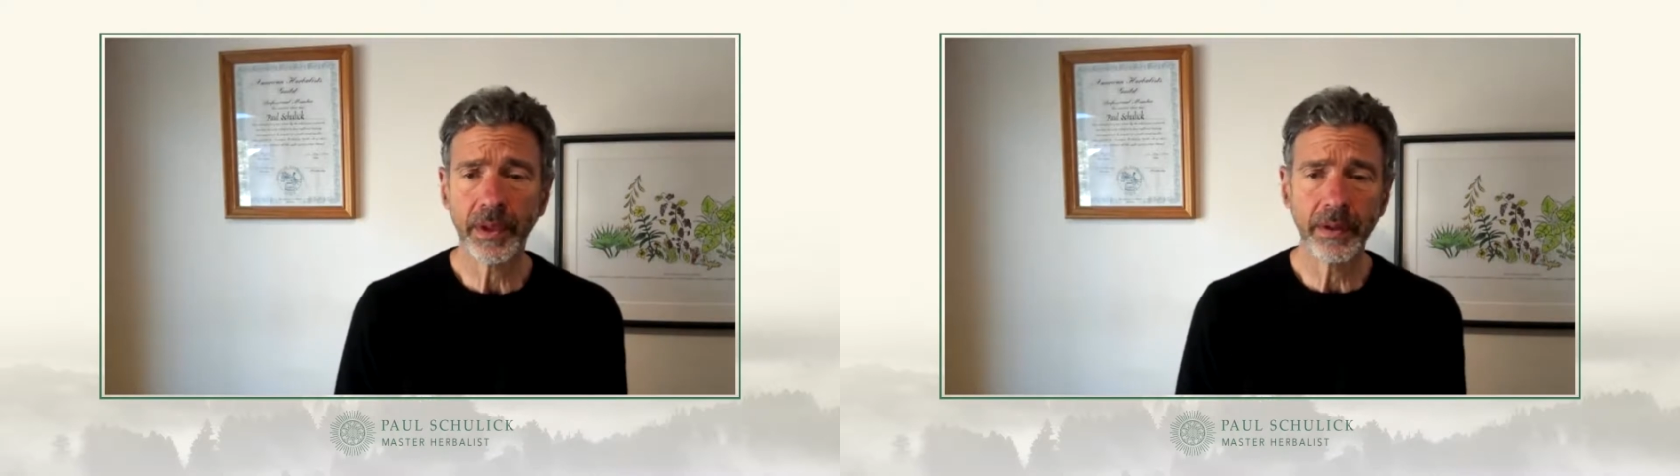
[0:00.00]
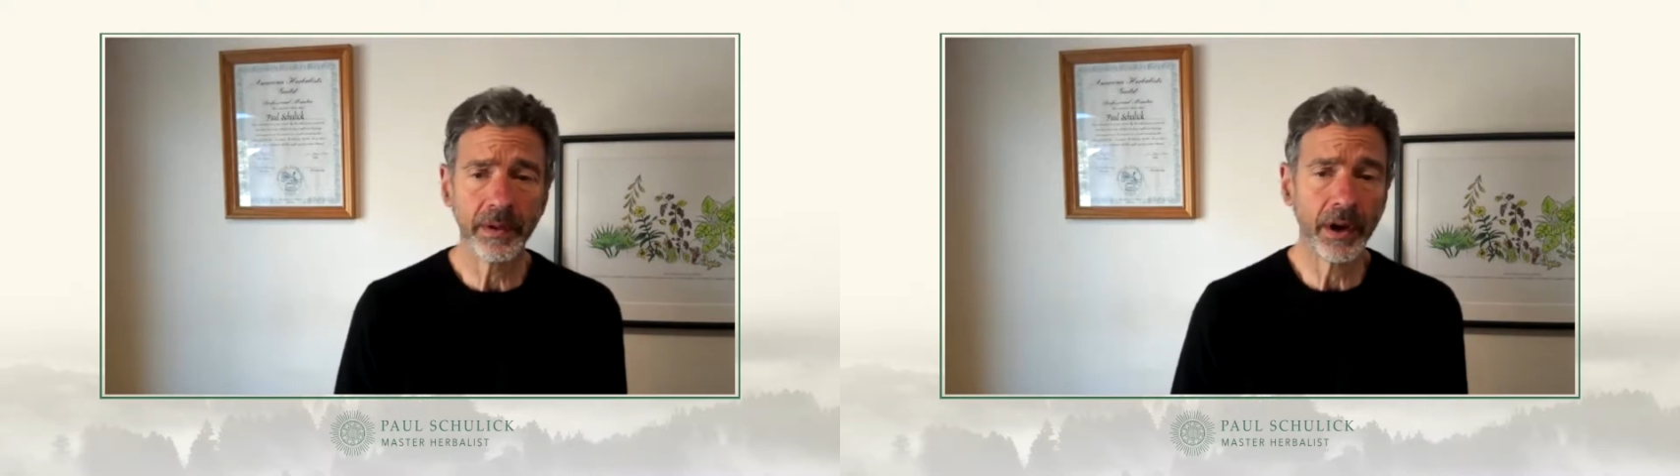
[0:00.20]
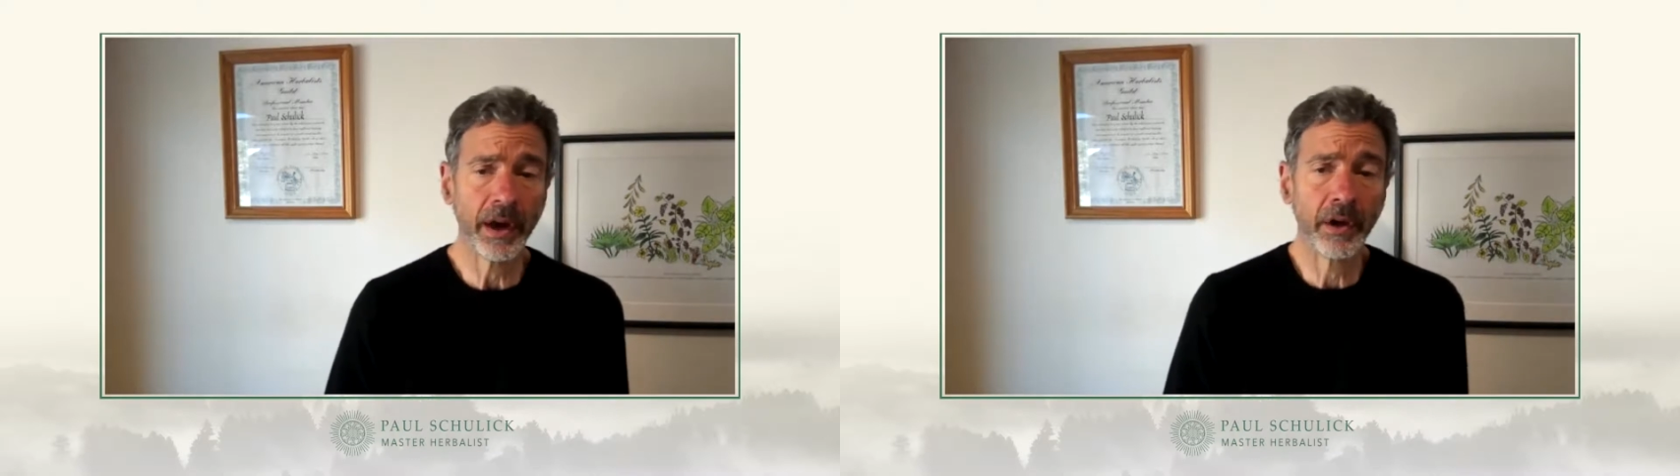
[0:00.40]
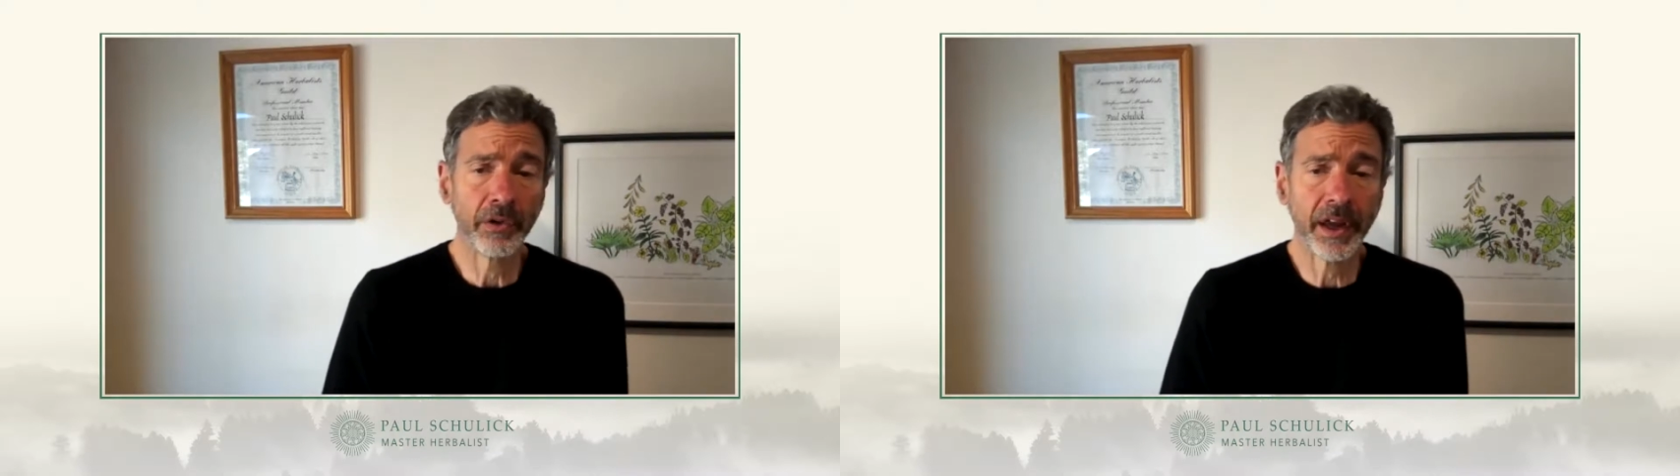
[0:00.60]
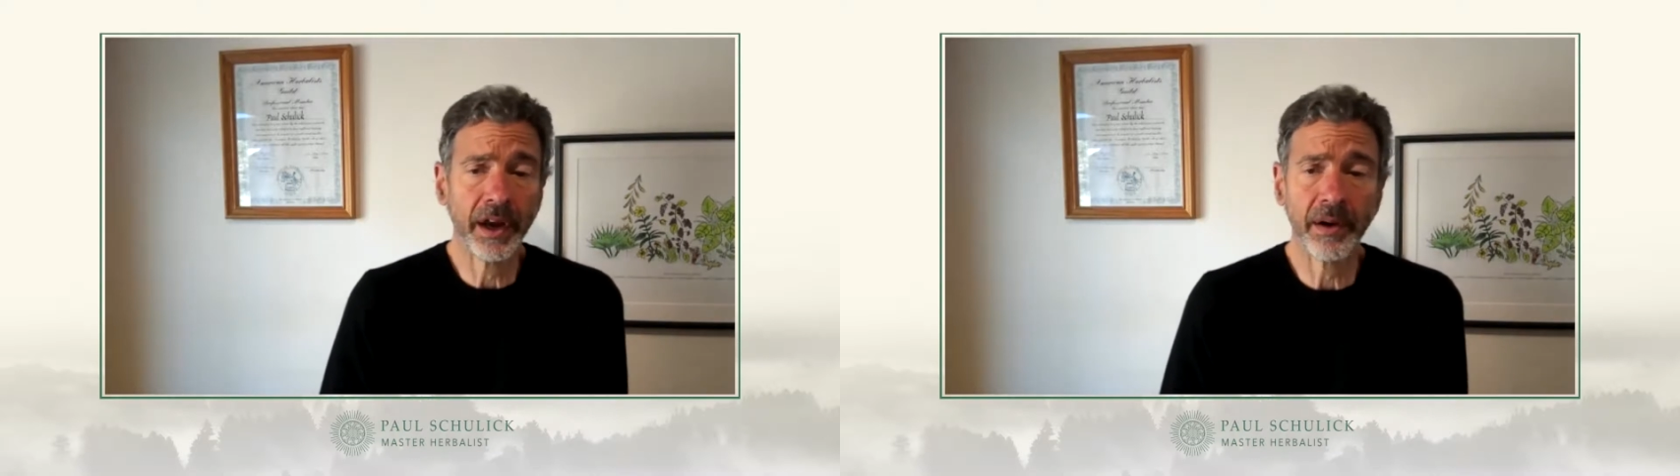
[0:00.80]

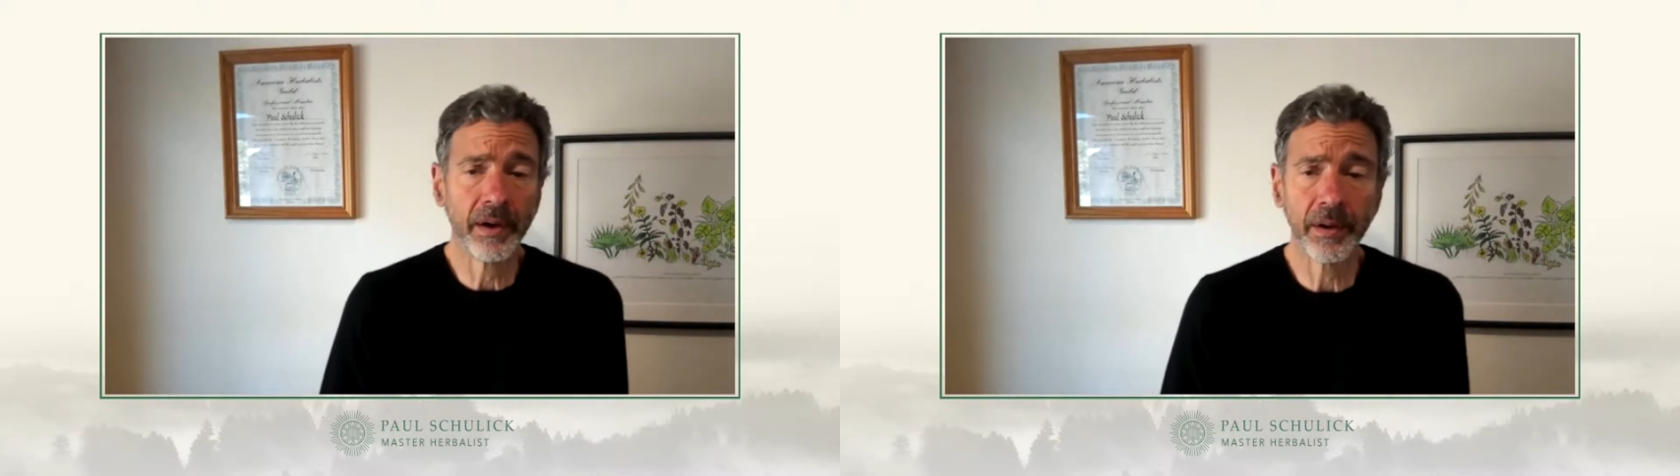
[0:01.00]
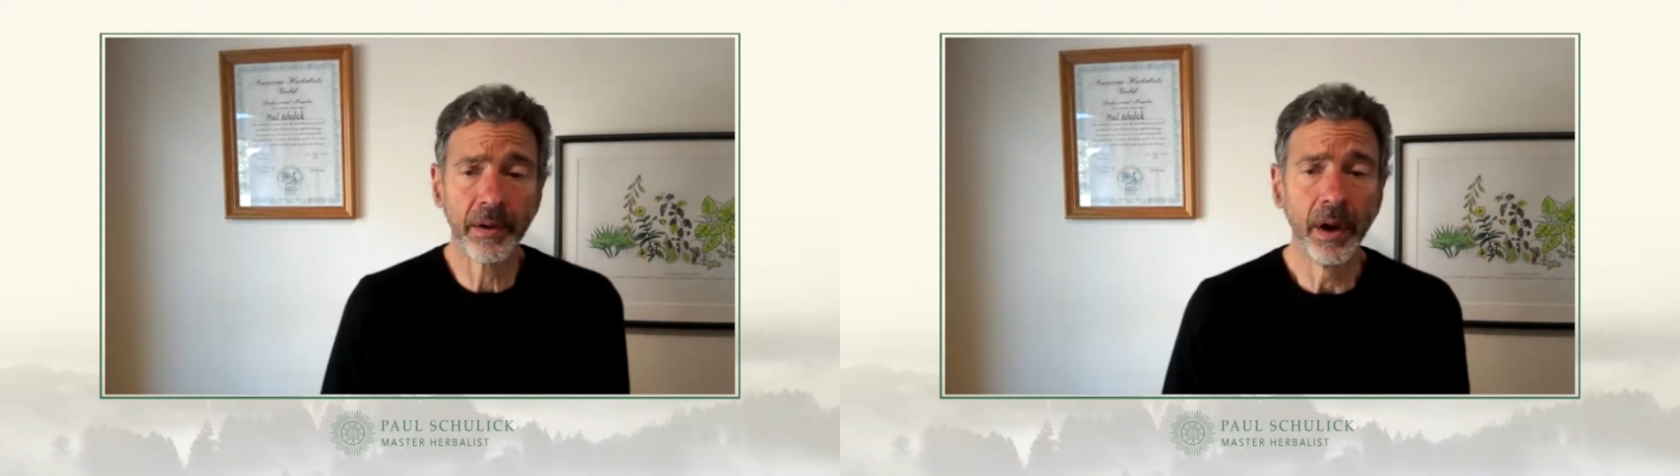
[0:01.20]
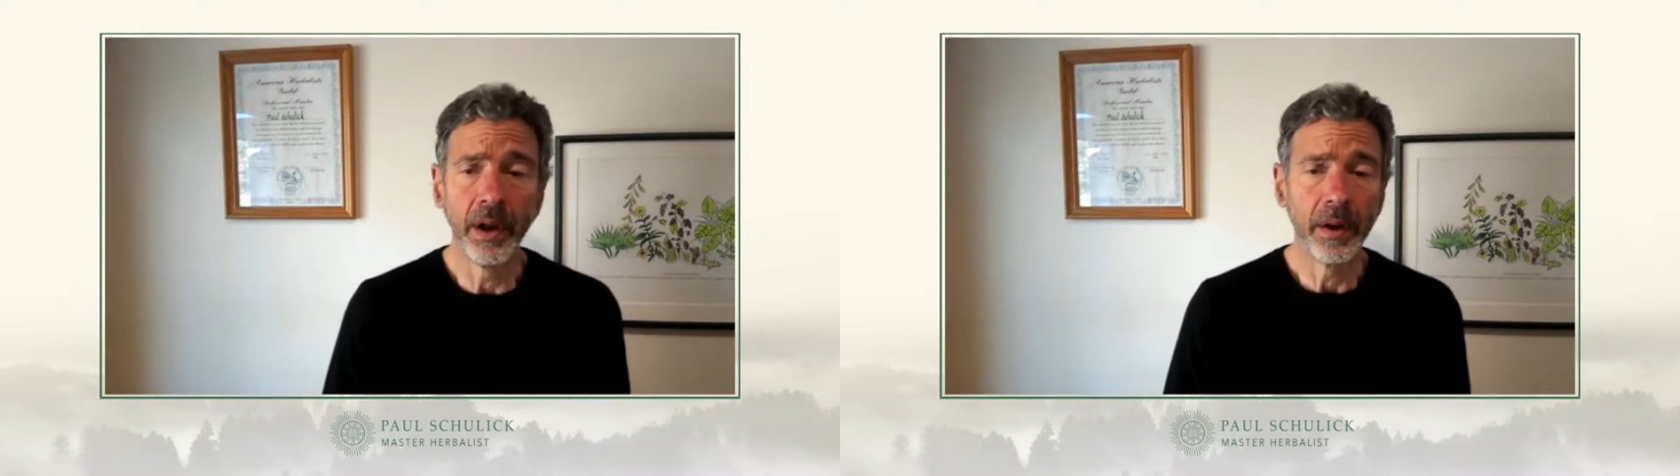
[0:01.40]
healthcare